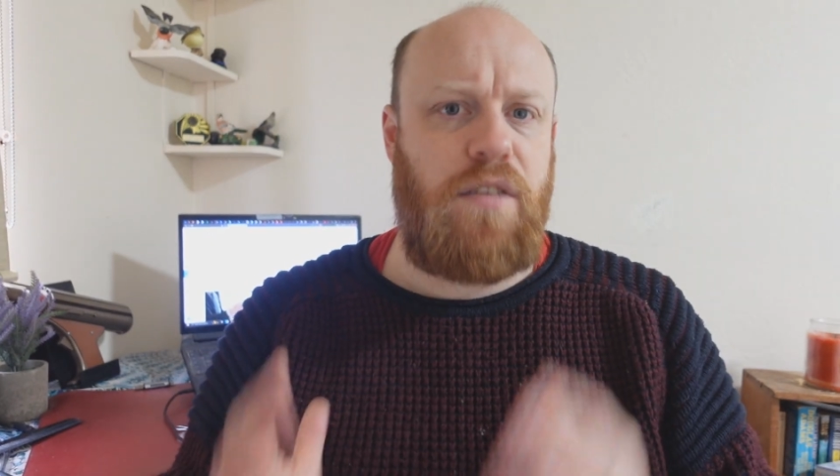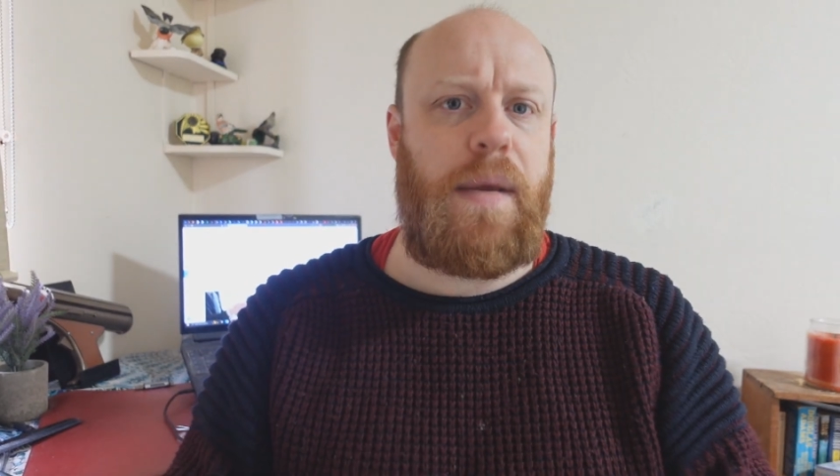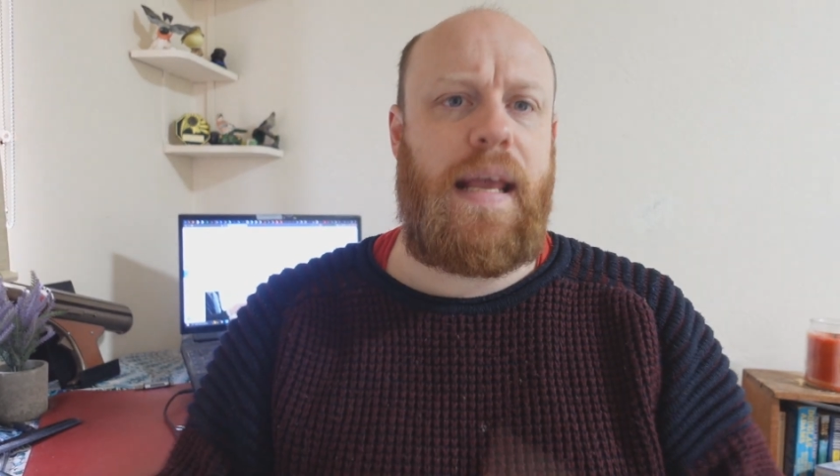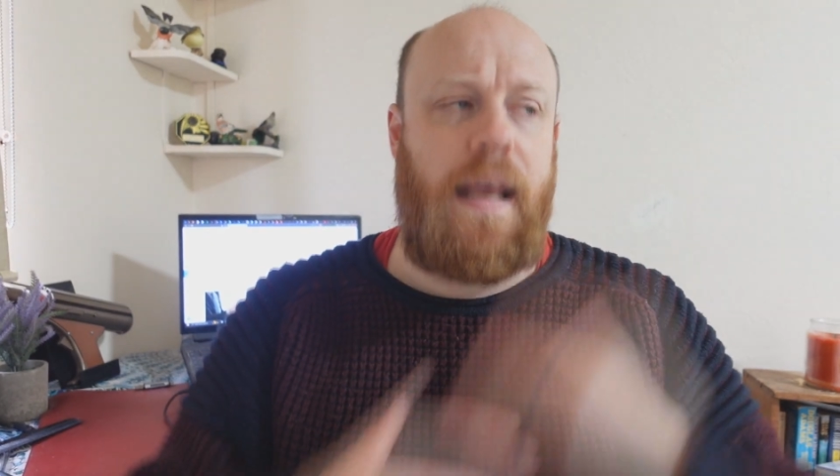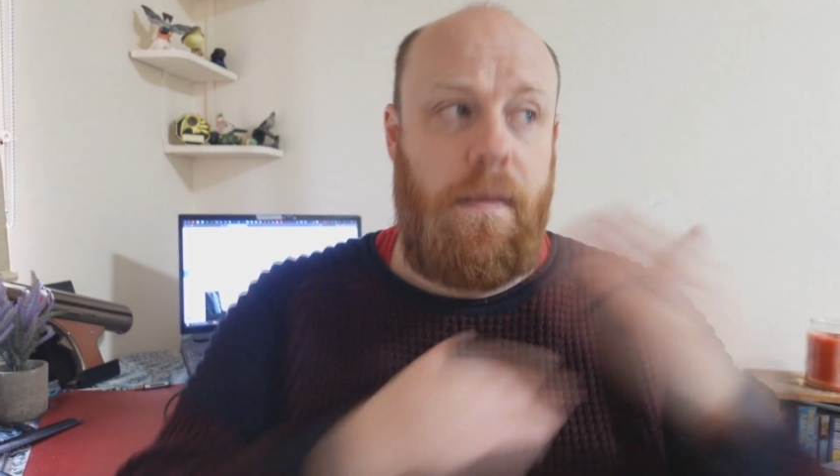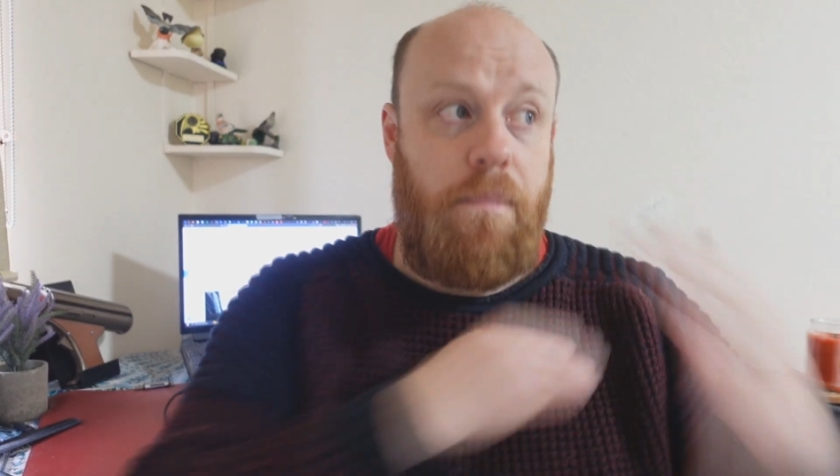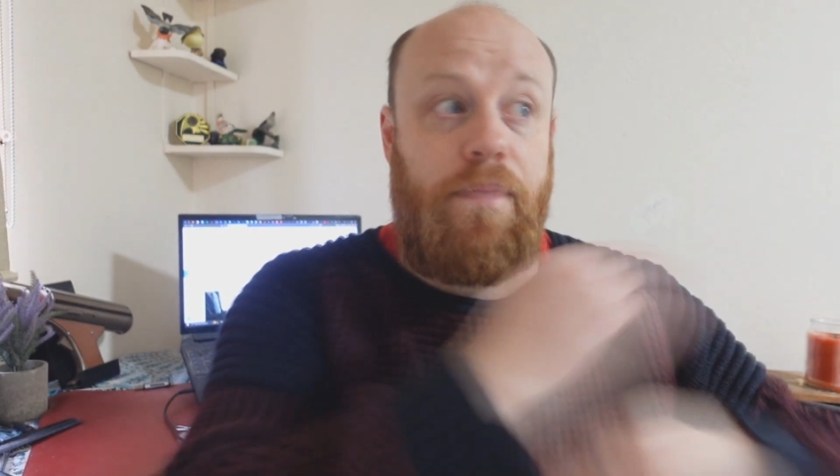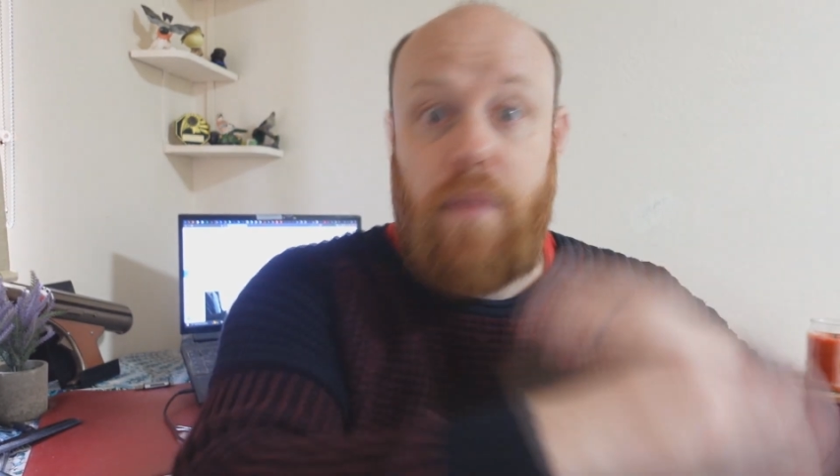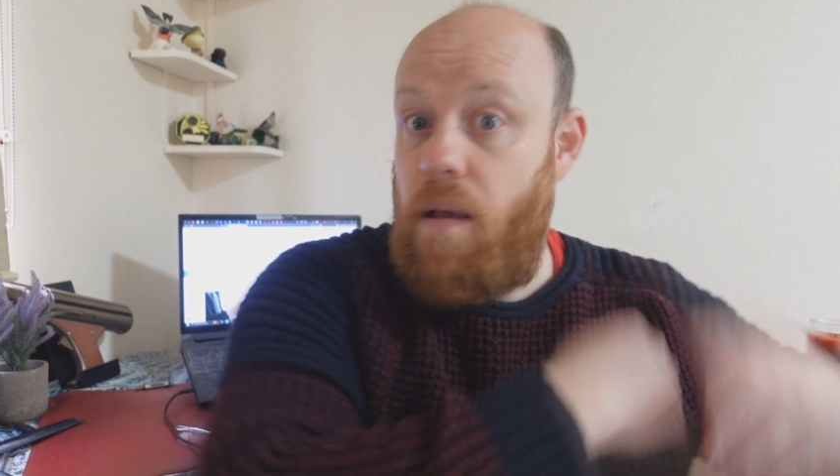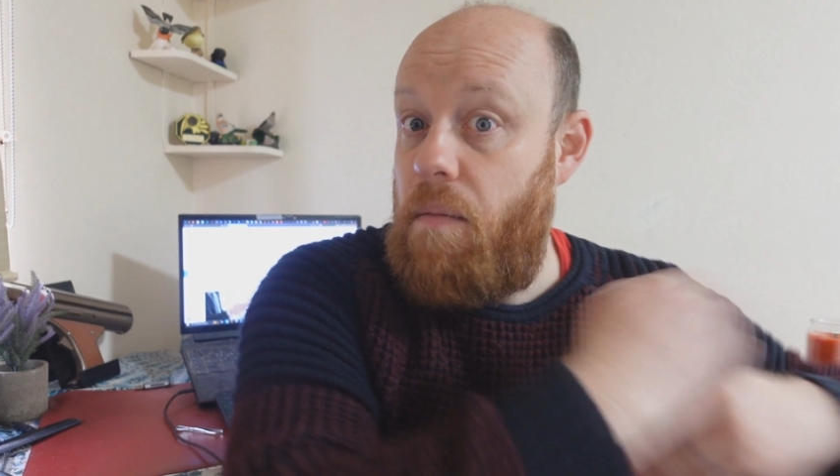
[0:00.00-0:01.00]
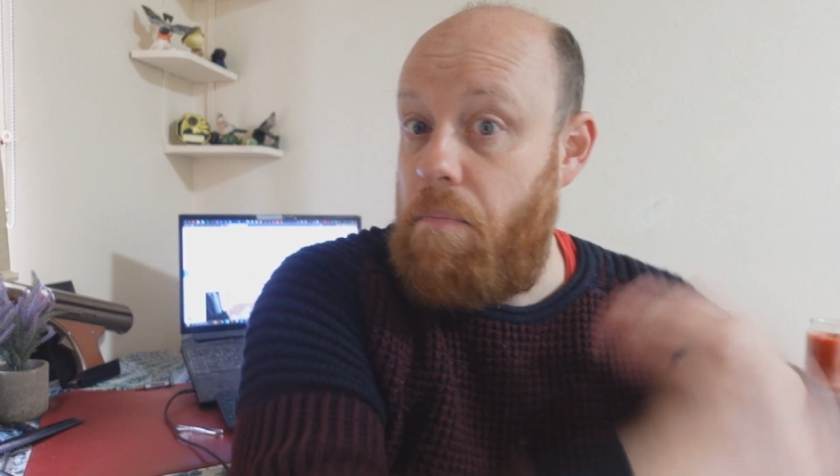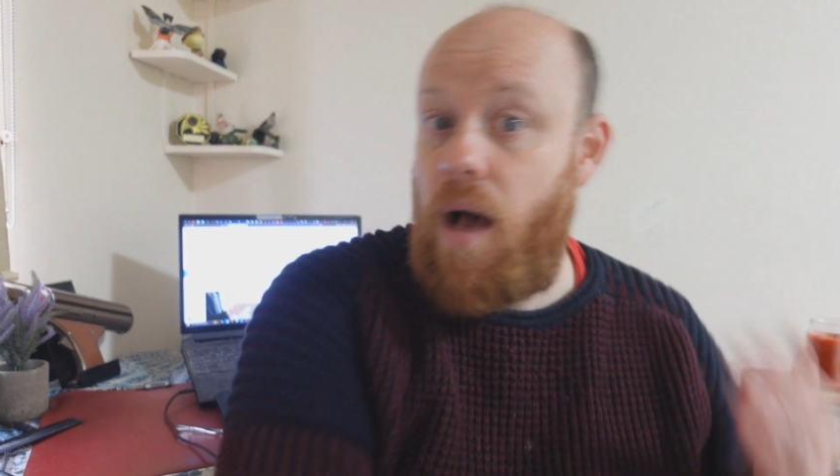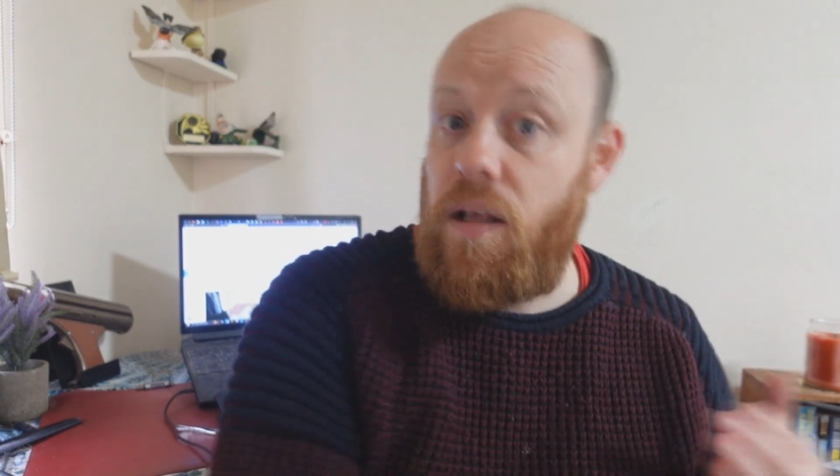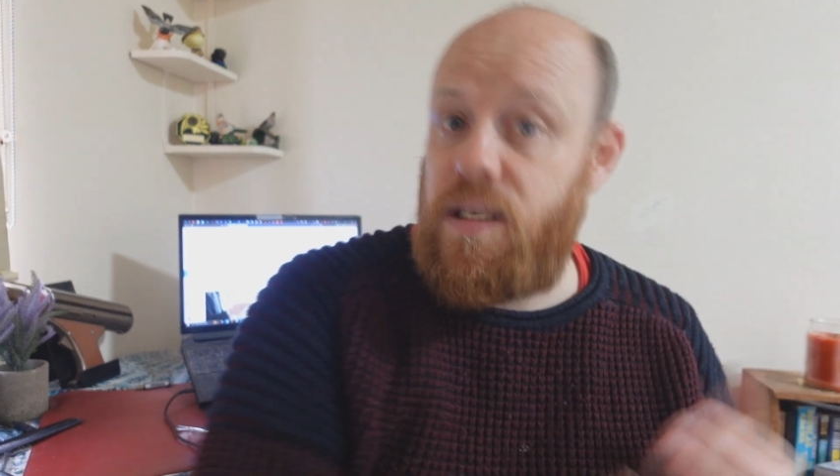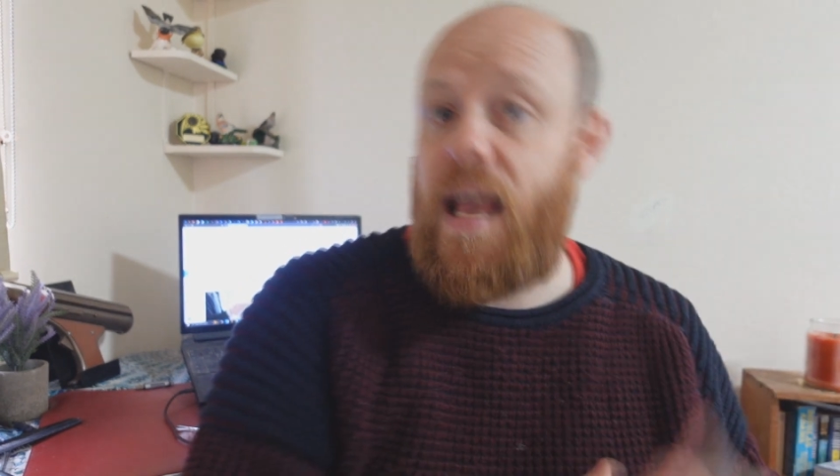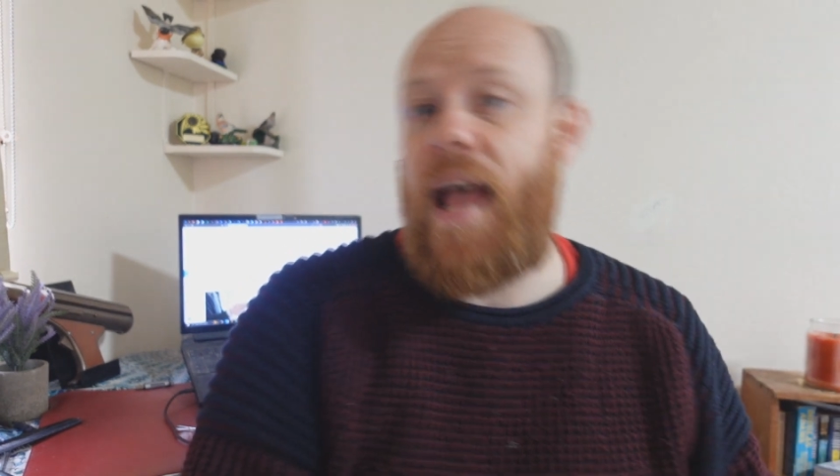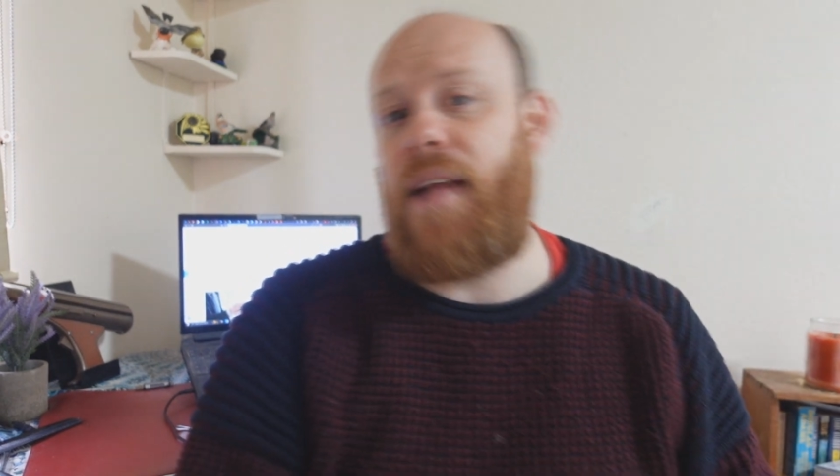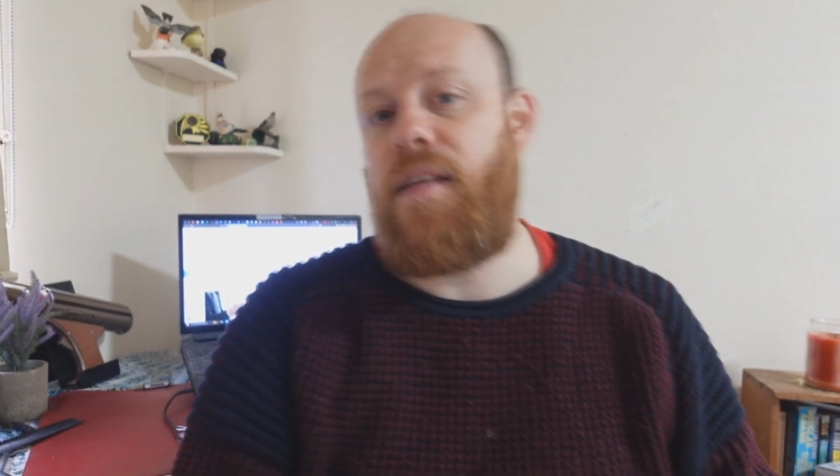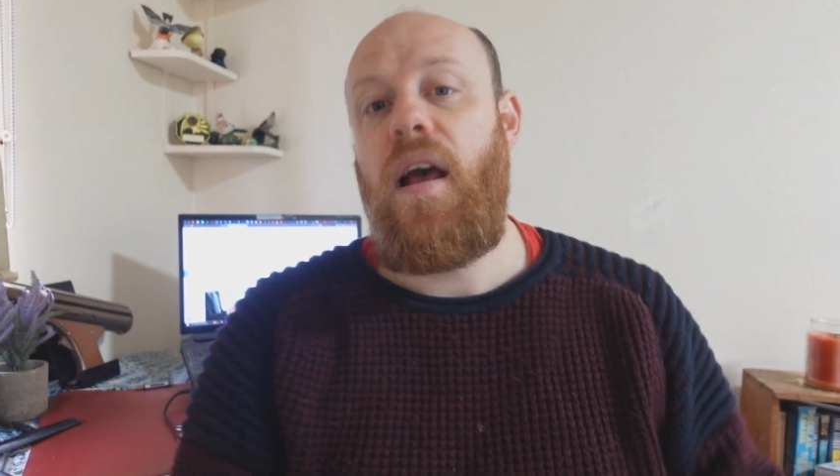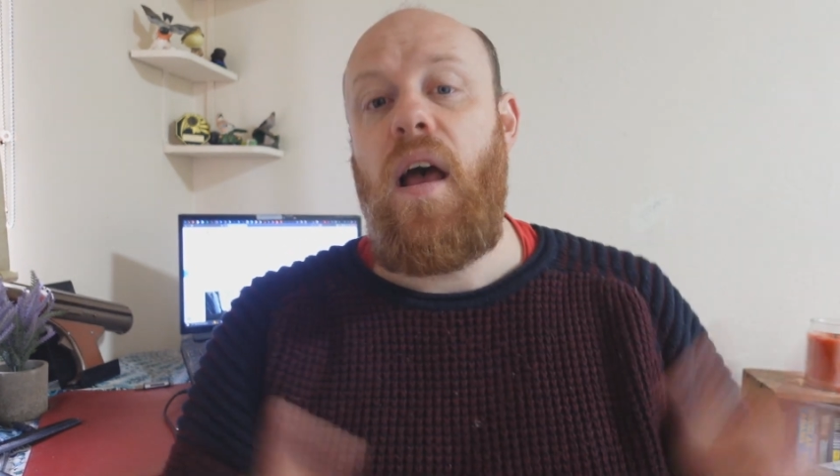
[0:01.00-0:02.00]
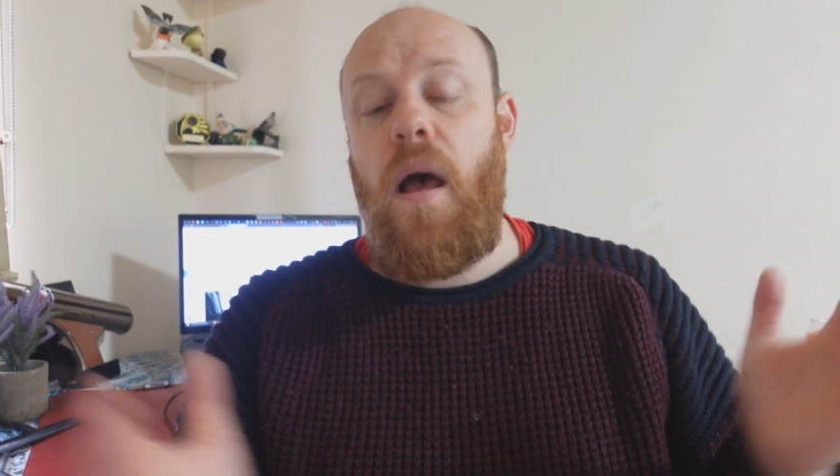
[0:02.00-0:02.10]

to be miles ahead.